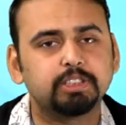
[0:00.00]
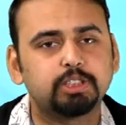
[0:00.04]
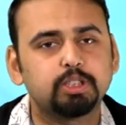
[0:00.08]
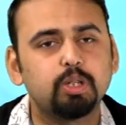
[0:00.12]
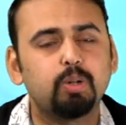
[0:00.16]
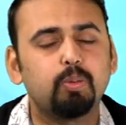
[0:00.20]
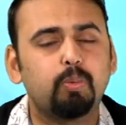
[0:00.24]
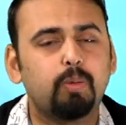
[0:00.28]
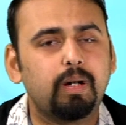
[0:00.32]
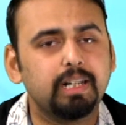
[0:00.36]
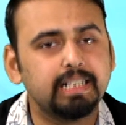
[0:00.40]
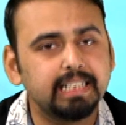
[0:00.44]
So
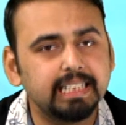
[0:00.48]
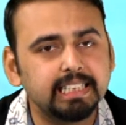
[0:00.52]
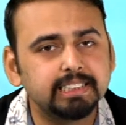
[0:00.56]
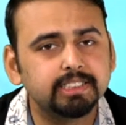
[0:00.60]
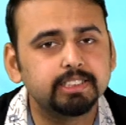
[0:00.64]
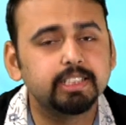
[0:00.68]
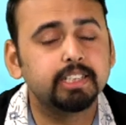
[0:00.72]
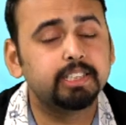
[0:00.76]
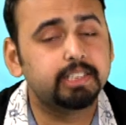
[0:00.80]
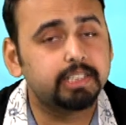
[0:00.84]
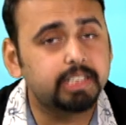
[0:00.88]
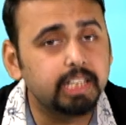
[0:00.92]
what is
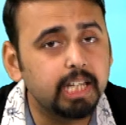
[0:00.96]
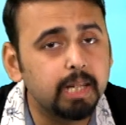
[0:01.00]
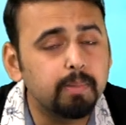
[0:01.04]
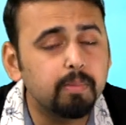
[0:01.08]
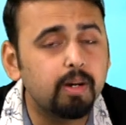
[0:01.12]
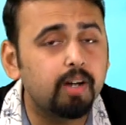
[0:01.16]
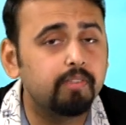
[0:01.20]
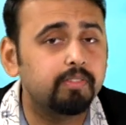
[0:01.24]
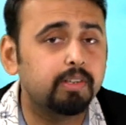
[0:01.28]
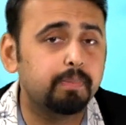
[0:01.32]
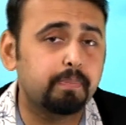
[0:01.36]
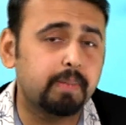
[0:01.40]
the theme
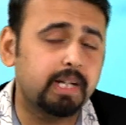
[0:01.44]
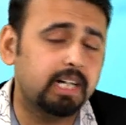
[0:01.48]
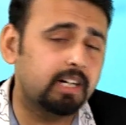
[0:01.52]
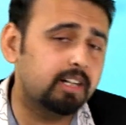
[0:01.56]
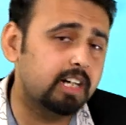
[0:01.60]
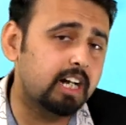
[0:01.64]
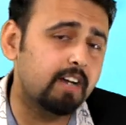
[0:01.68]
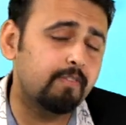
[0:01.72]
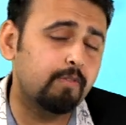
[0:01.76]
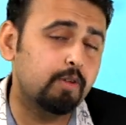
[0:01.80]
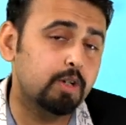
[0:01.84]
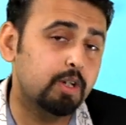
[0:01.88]
of the
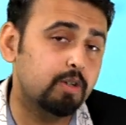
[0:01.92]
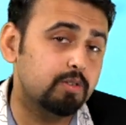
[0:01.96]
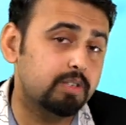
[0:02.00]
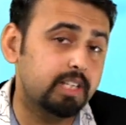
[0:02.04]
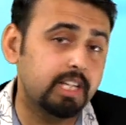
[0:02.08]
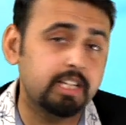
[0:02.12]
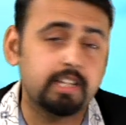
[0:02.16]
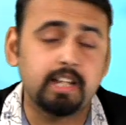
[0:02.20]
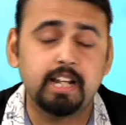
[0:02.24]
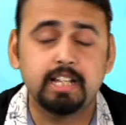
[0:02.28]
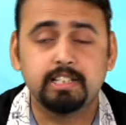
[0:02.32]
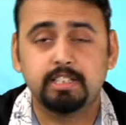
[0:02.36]
paragraph? What do you say,
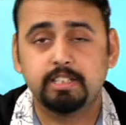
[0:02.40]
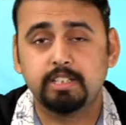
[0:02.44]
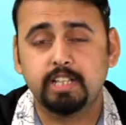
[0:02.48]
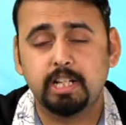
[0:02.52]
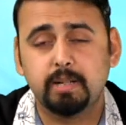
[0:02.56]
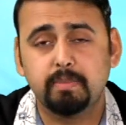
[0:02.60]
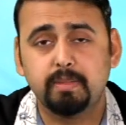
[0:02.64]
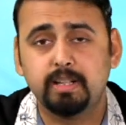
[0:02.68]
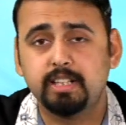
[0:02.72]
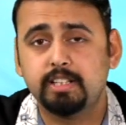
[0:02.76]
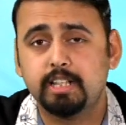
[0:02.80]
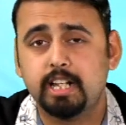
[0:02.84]
ladies and
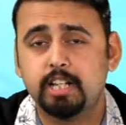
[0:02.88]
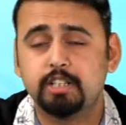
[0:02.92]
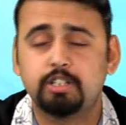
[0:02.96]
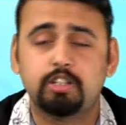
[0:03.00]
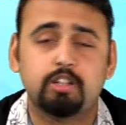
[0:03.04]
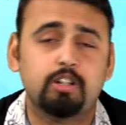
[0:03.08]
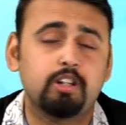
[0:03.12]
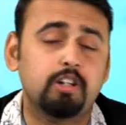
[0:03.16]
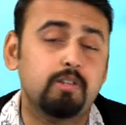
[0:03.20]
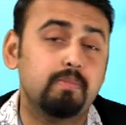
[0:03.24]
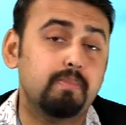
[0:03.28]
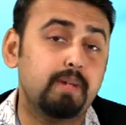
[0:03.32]
gentlemen and
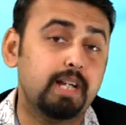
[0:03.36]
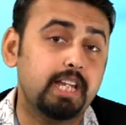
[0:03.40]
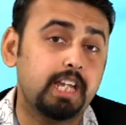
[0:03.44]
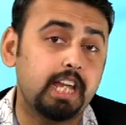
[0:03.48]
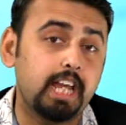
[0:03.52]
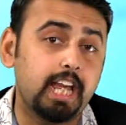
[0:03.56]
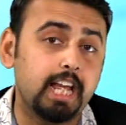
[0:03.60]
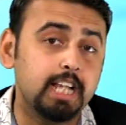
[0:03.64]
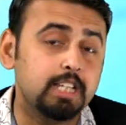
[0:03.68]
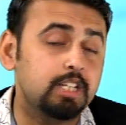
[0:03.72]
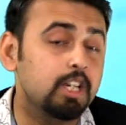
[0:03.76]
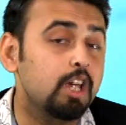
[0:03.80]
children of my
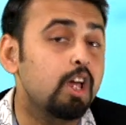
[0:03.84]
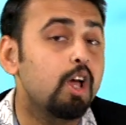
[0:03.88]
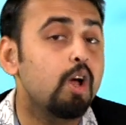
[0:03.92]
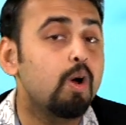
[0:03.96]
age?